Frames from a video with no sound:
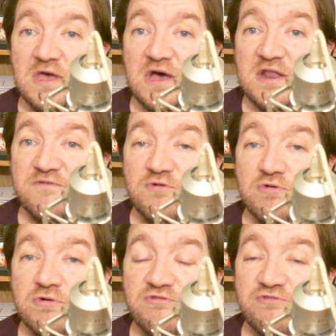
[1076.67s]
And of
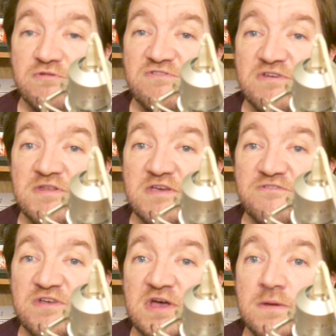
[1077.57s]
course, until next
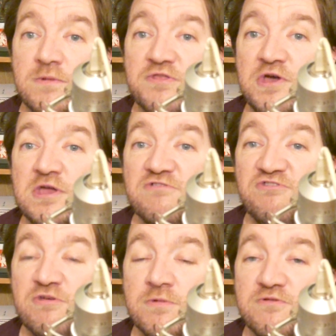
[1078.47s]
time, thank you
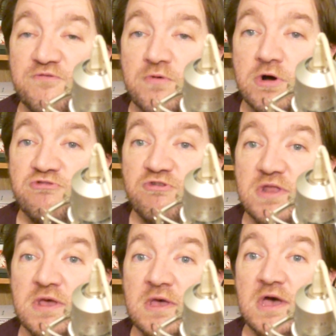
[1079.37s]
so much for watching,